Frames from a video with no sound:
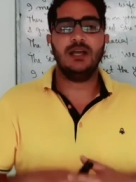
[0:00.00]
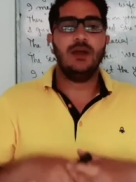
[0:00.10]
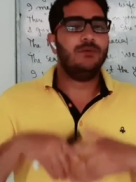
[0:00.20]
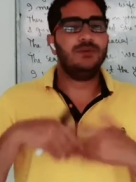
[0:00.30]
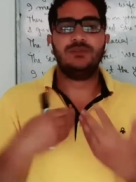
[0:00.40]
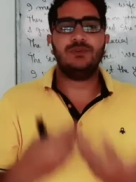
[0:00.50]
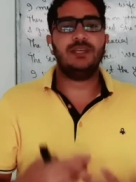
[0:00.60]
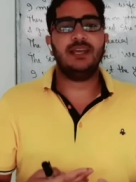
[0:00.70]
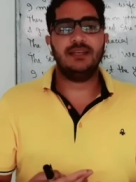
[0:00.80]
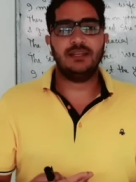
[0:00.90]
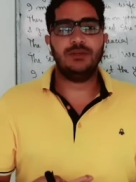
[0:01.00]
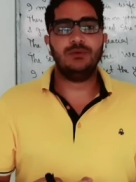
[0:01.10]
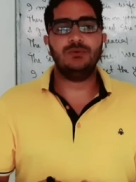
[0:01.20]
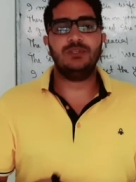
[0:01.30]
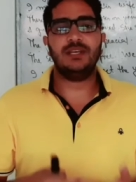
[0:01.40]
which we can
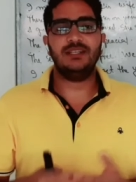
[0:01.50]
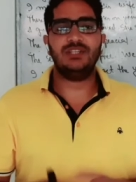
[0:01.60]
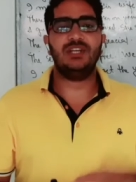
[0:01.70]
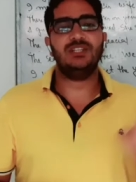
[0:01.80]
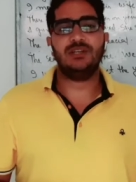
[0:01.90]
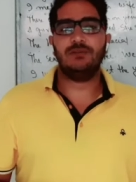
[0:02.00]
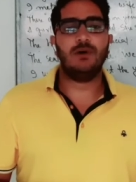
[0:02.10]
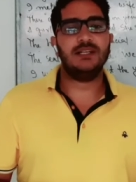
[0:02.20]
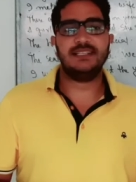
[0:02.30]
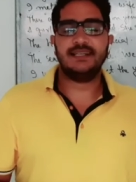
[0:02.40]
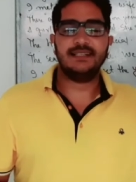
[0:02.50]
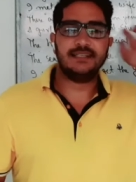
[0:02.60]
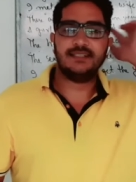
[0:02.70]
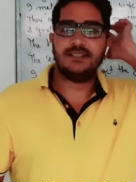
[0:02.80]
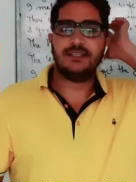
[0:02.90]
use in changing one sentence
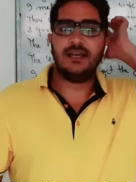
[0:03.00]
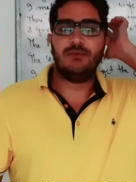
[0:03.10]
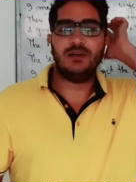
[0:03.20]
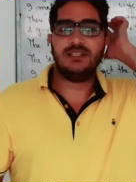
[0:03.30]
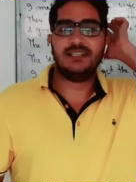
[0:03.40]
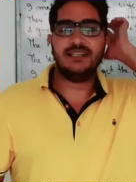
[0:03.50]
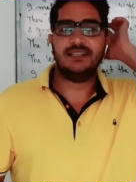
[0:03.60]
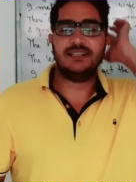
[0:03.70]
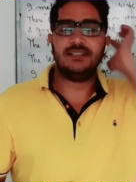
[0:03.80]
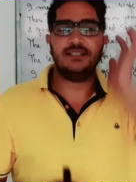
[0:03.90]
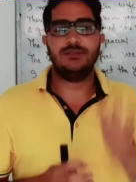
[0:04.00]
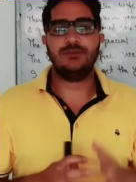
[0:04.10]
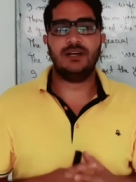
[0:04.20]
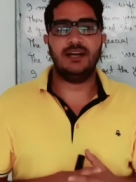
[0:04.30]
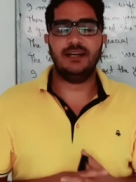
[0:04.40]
into a
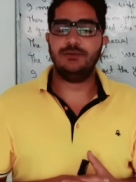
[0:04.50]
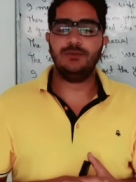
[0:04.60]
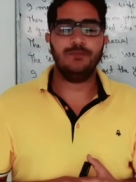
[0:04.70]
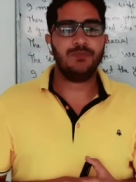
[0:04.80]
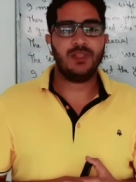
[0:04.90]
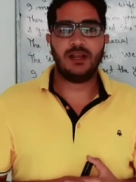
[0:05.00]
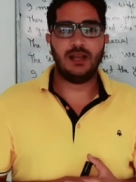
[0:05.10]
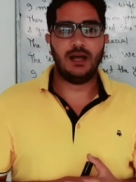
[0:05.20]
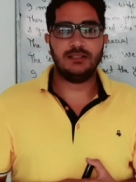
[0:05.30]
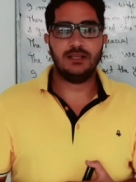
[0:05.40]
relative class.